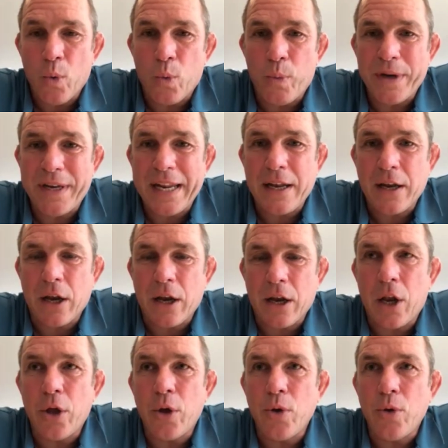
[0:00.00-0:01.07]
We did
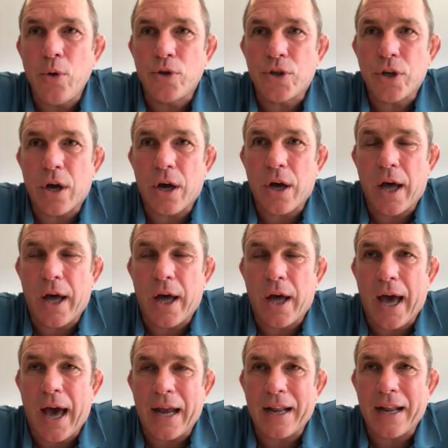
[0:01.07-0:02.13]
lose,
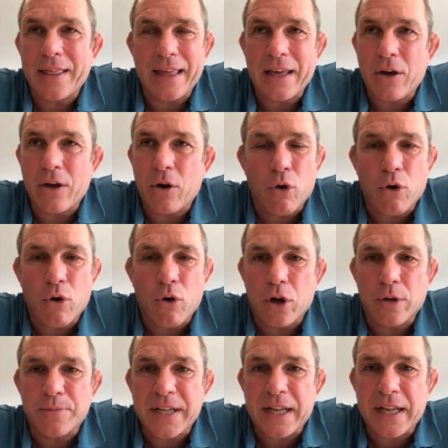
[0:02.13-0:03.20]
and I think all
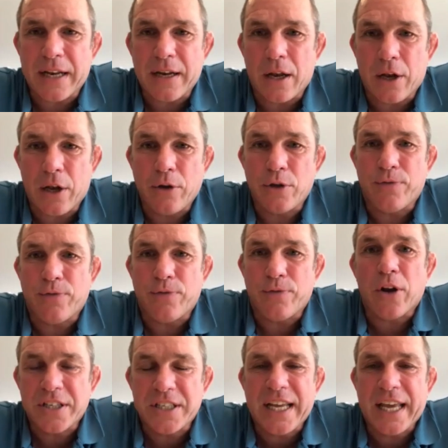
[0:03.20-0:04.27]
clubs did lose
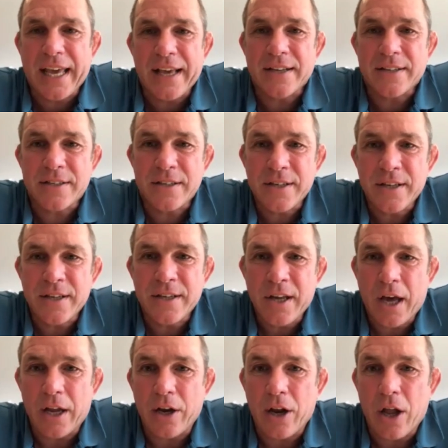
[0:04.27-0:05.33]
volunteers
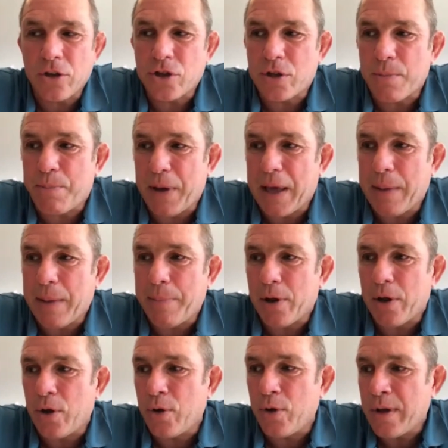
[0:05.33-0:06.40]
and lost people
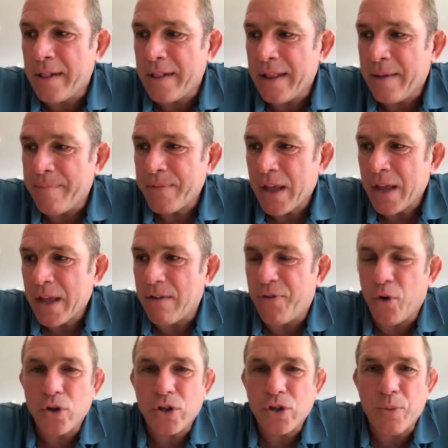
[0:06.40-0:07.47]
who,
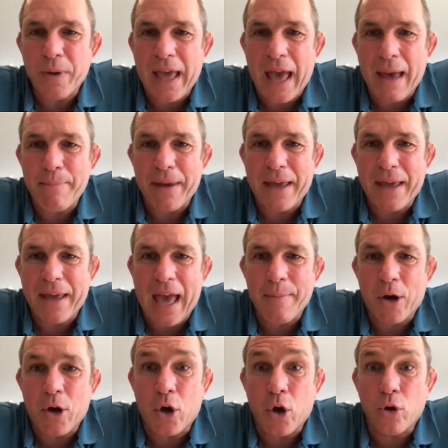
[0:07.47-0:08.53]
unfortunately, became
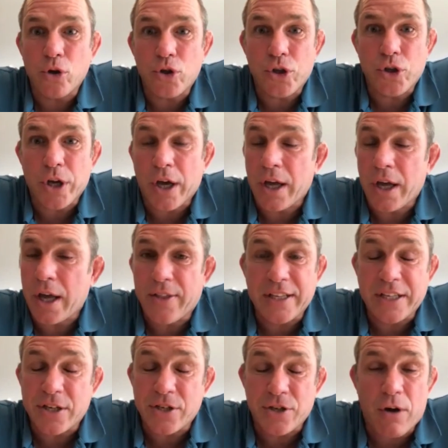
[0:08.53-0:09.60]
a culture, and
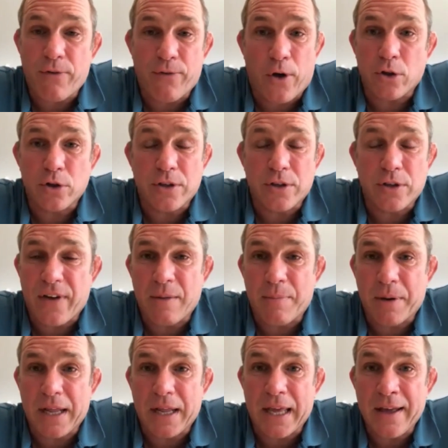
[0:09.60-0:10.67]
it is no fault of
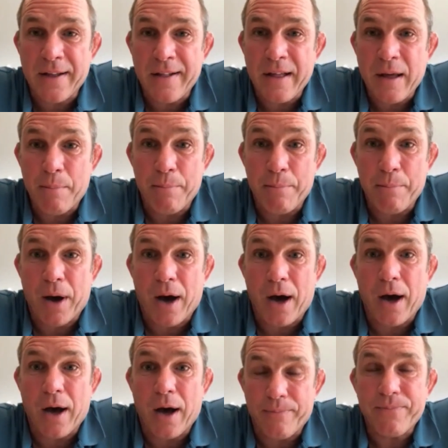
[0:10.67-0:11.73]
anybody,
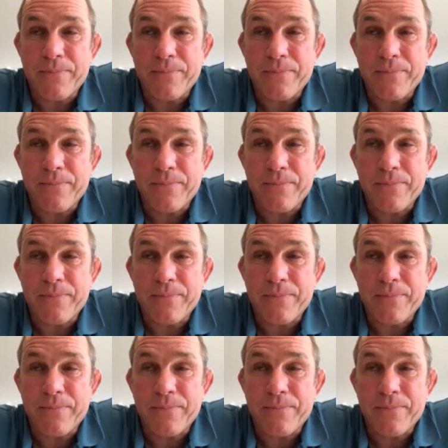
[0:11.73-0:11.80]
but